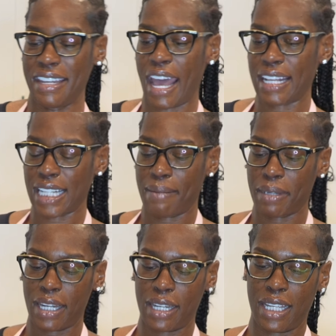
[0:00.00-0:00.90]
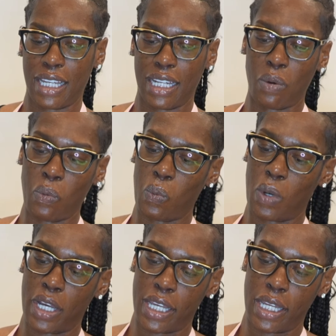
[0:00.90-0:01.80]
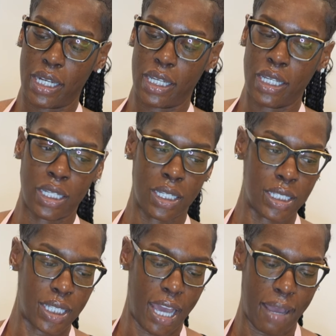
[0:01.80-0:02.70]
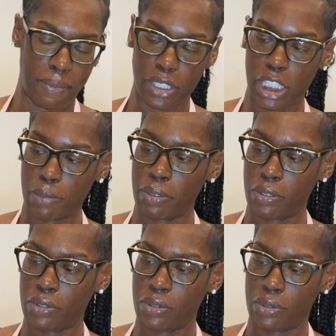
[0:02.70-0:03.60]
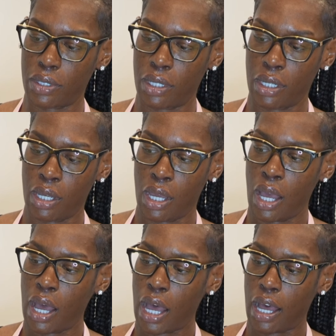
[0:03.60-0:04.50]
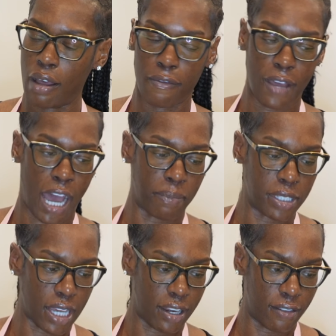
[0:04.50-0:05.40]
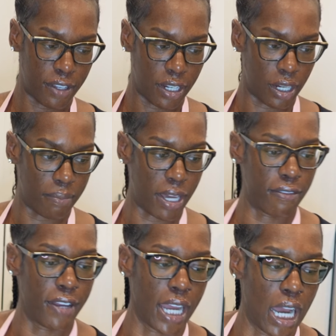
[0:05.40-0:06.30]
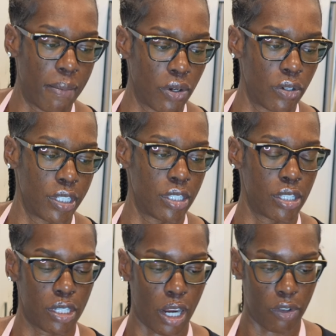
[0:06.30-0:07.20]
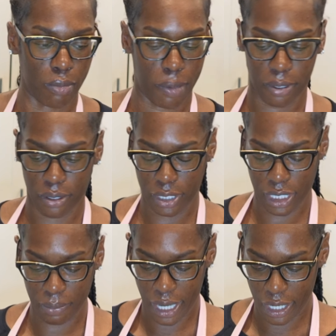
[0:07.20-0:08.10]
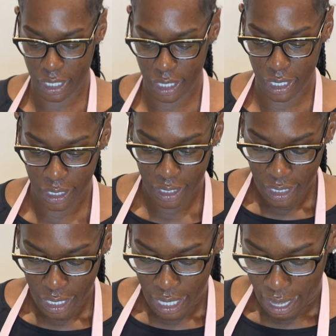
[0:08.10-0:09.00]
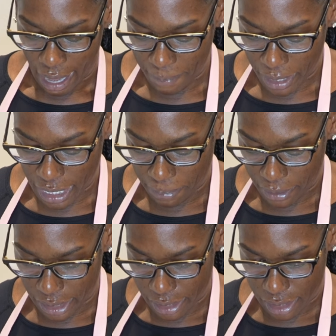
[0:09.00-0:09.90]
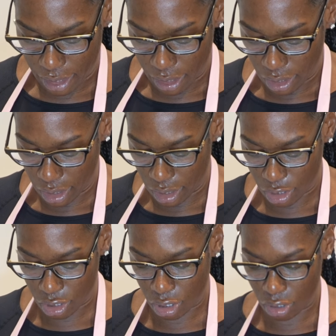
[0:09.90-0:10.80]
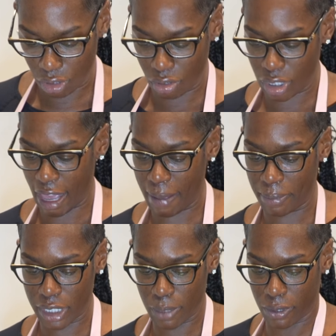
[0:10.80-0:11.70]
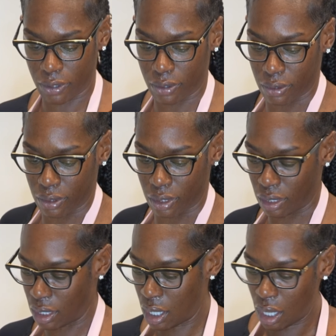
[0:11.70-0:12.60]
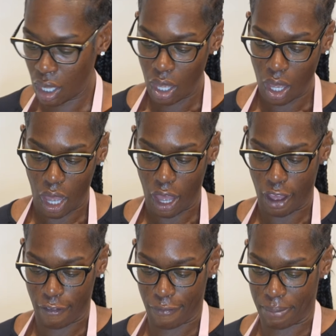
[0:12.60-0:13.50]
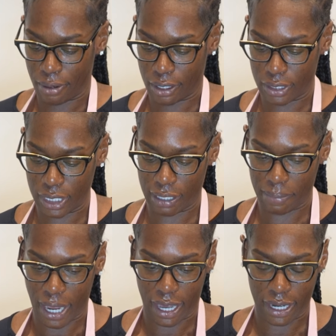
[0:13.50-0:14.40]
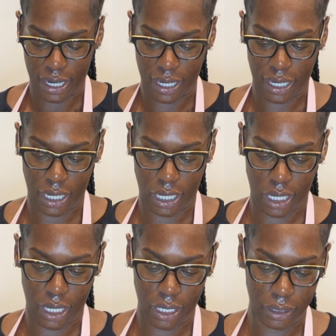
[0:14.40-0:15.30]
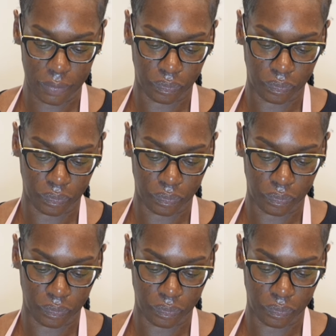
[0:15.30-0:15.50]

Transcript: Next, I'm going to need one tablespoon of apple cider vinegar. Matter of fact, I'm going to start with my protein powder. I'm going to put two tablespoons of protein powder in here.